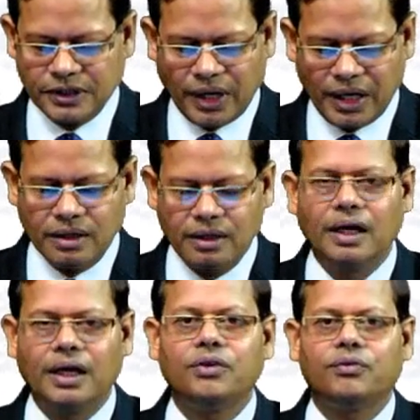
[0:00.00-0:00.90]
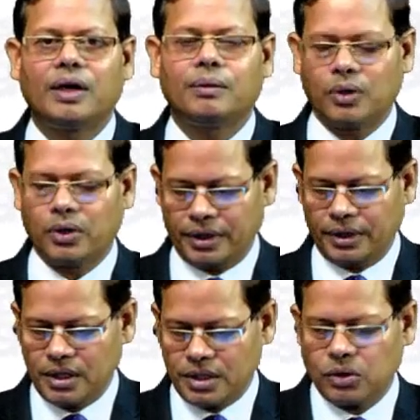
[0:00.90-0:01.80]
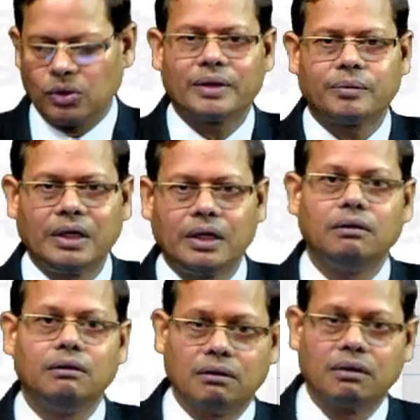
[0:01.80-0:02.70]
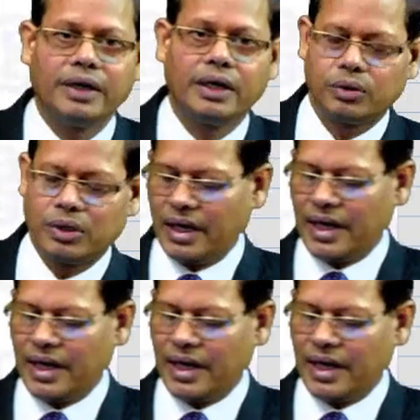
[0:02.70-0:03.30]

Okay? E for employee. So, let me read out the